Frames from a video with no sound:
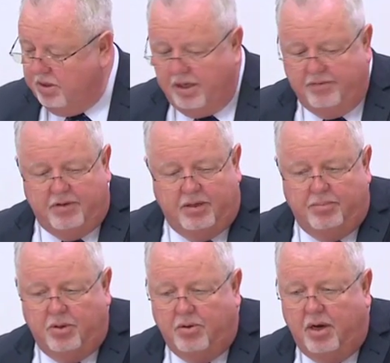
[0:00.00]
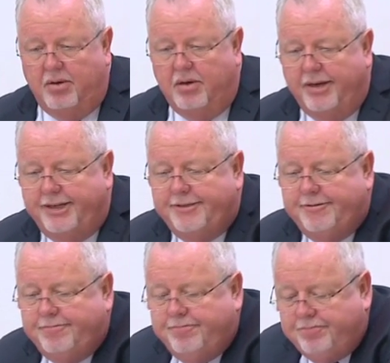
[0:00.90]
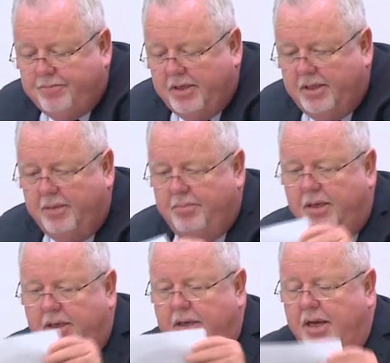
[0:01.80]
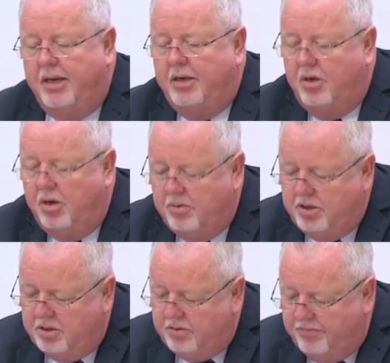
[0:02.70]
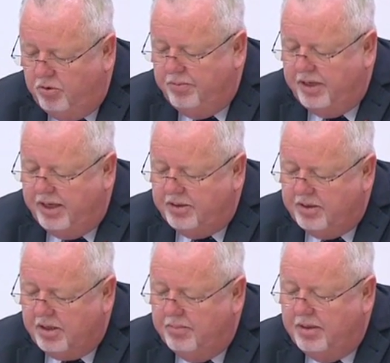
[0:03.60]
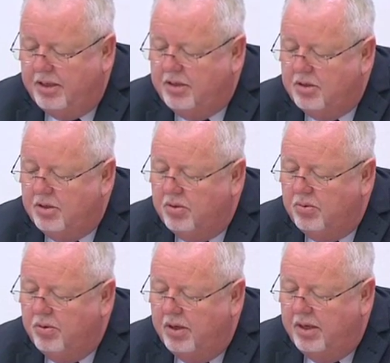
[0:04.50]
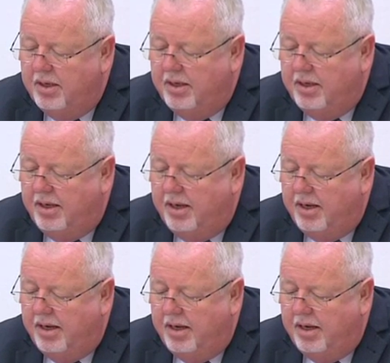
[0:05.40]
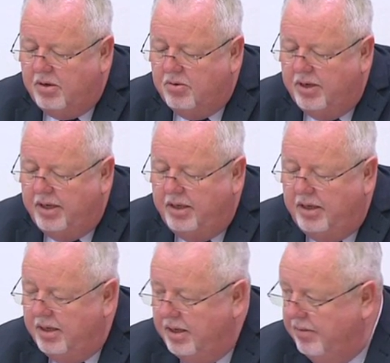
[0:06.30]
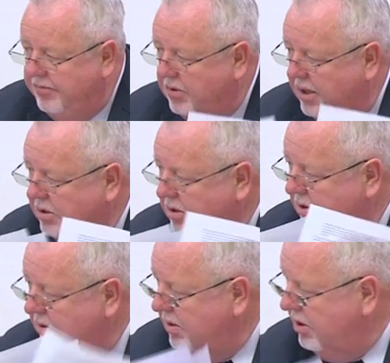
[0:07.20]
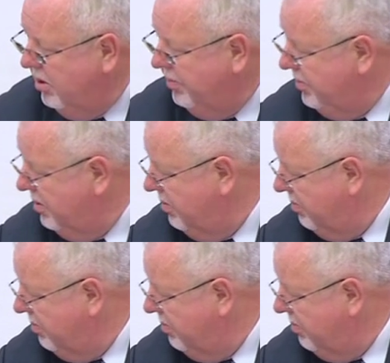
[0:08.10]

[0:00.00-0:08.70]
Safety Bureau? There being none, I would just formally ask the committee to agree for us to adopt